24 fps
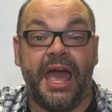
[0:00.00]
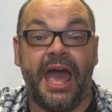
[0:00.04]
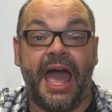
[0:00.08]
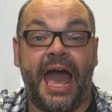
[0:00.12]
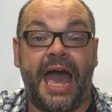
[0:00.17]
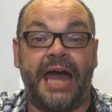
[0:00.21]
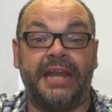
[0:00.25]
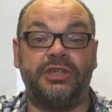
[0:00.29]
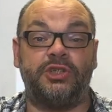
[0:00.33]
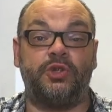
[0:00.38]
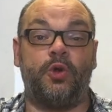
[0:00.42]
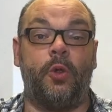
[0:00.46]

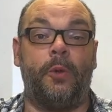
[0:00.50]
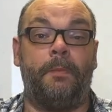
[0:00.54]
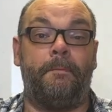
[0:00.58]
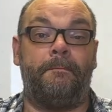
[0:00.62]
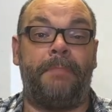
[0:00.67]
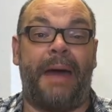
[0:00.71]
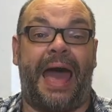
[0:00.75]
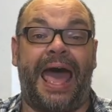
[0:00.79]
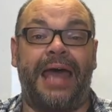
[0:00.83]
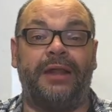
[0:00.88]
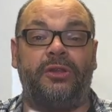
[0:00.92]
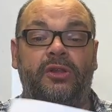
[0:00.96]
and it's called
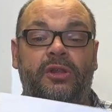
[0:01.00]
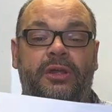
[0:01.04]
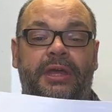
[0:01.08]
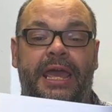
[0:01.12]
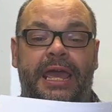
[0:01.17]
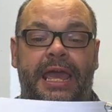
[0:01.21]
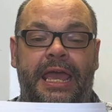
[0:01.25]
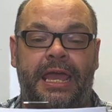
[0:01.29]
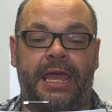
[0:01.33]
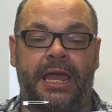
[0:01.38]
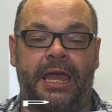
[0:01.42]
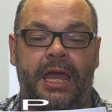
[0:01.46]
Paddle
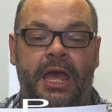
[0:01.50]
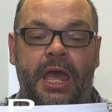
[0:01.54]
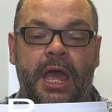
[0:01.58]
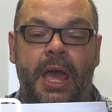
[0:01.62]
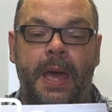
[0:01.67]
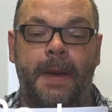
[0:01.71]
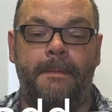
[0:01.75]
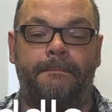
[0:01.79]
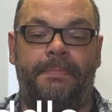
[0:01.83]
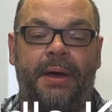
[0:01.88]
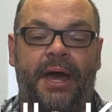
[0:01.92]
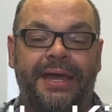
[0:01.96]
King
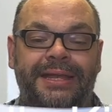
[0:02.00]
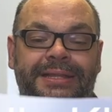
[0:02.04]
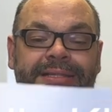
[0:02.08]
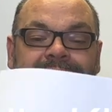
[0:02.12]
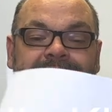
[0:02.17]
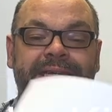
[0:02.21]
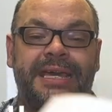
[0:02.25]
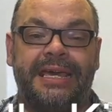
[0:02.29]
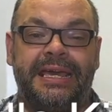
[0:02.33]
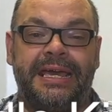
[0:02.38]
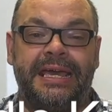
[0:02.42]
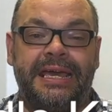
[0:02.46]
by
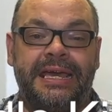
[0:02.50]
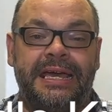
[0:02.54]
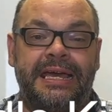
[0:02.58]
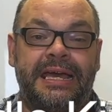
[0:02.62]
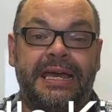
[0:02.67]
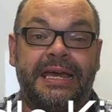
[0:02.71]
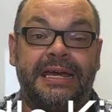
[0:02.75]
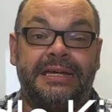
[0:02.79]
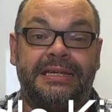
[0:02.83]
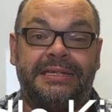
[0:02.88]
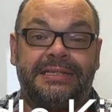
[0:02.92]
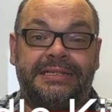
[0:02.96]

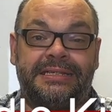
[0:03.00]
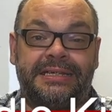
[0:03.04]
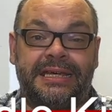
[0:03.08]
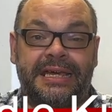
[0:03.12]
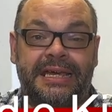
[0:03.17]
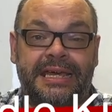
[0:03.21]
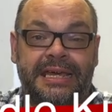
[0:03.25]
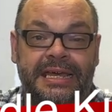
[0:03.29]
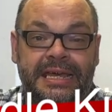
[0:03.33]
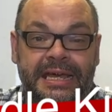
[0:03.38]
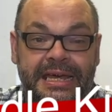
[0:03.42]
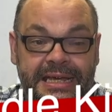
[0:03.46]

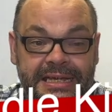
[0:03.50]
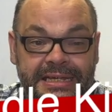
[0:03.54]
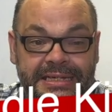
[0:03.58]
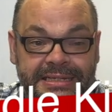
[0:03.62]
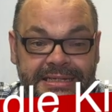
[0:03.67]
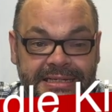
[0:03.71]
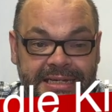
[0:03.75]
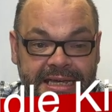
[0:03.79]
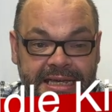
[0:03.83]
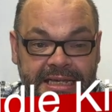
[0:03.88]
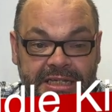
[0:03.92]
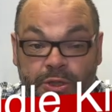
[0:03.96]

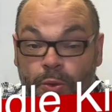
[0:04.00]
TCC.